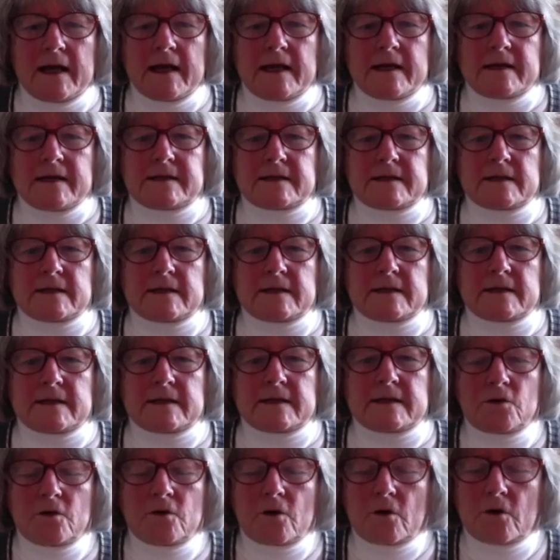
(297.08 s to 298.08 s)

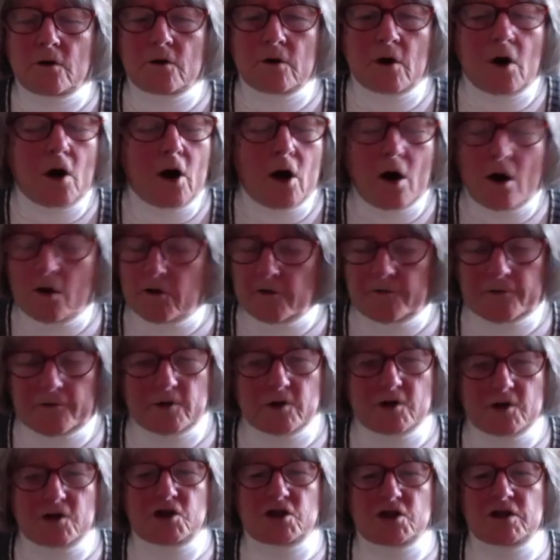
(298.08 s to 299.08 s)
deliver all the
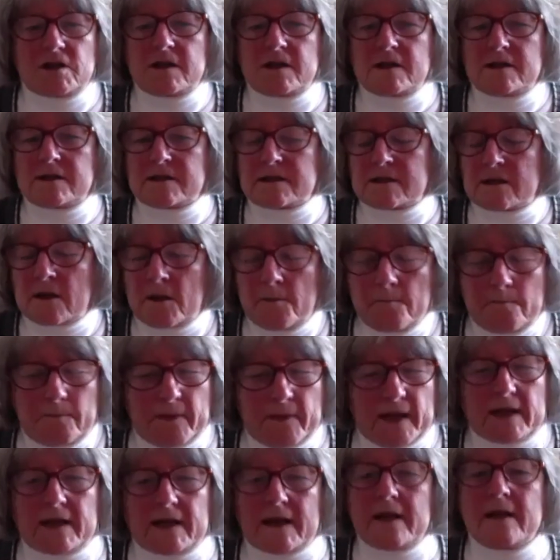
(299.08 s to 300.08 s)
furnishings,
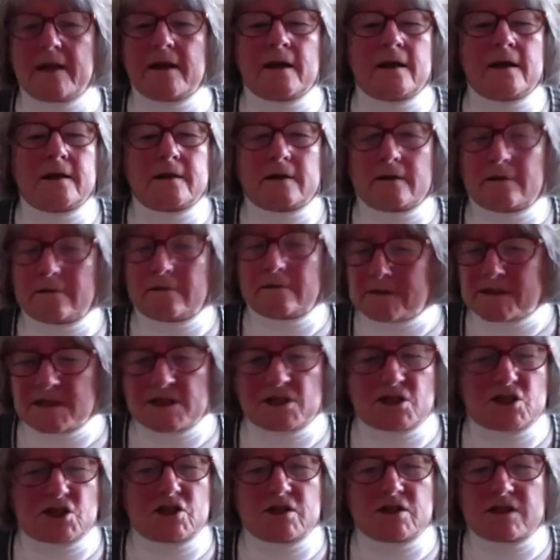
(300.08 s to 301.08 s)
bedding,
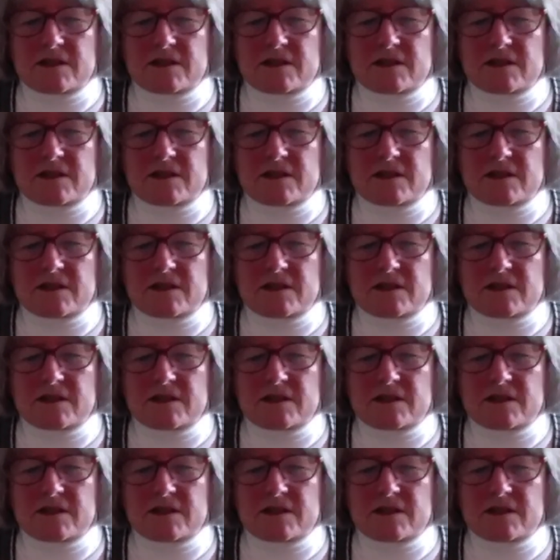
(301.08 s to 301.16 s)
dishes,